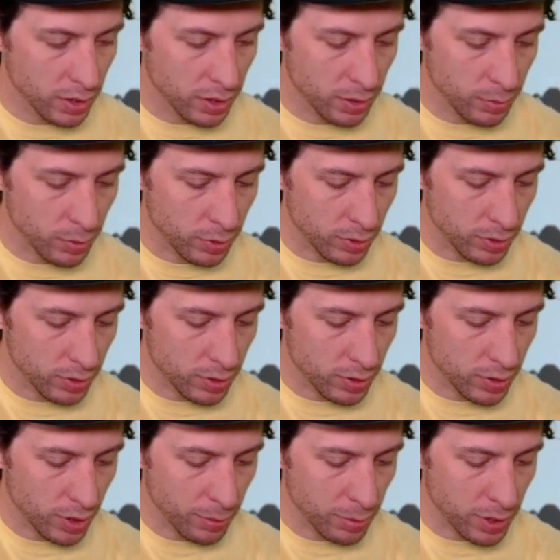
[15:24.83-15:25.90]
And we'll
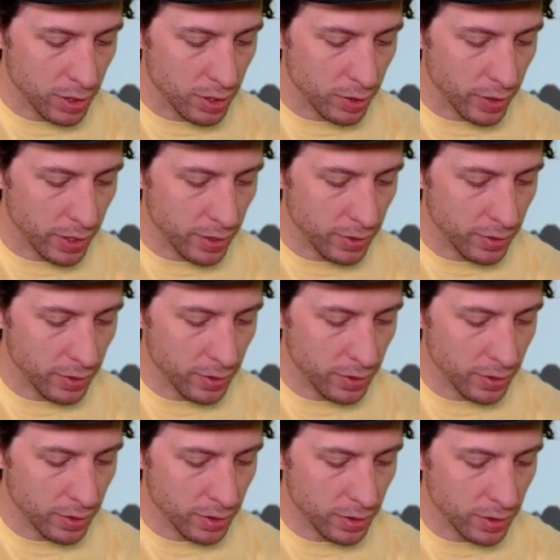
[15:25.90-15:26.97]
jump into it.
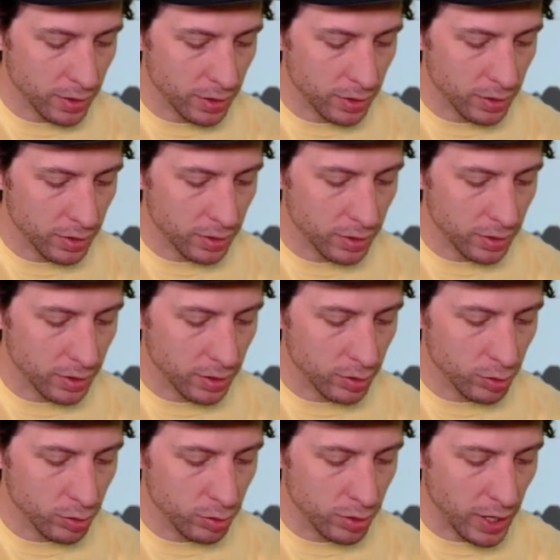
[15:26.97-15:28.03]

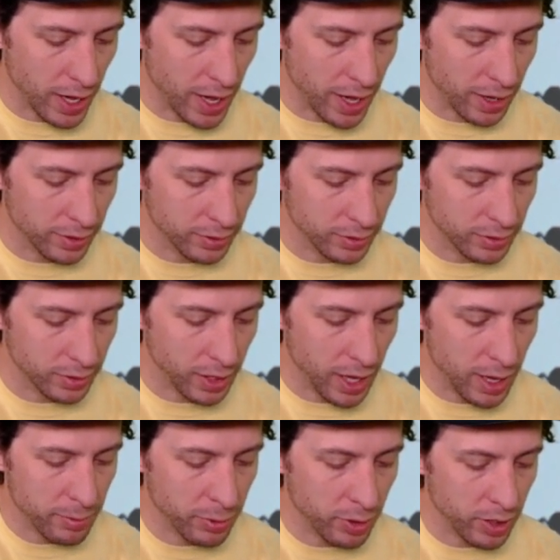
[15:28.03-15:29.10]
Oh yeah,
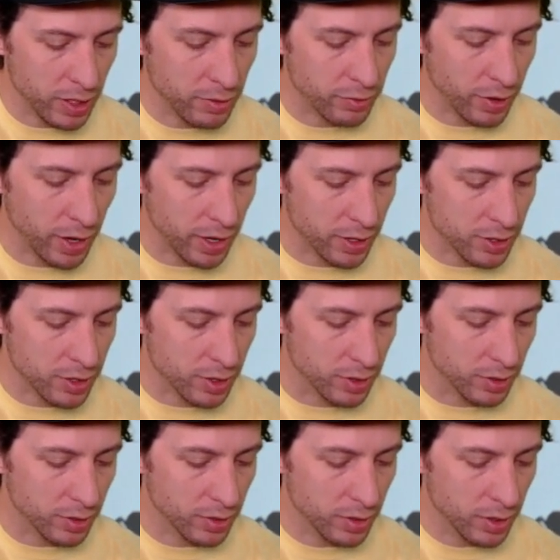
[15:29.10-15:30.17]
lime green fire
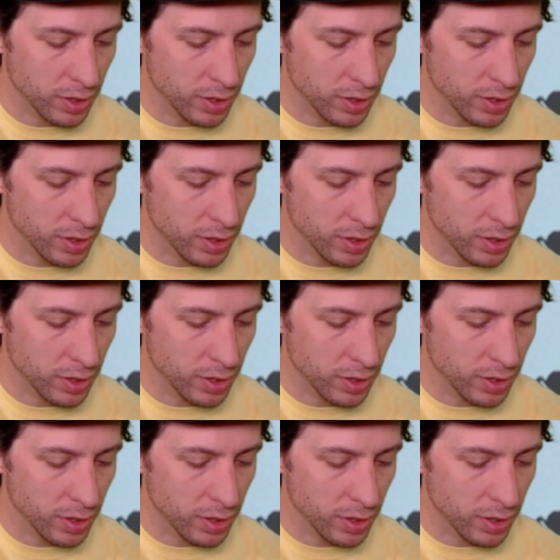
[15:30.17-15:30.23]
suit.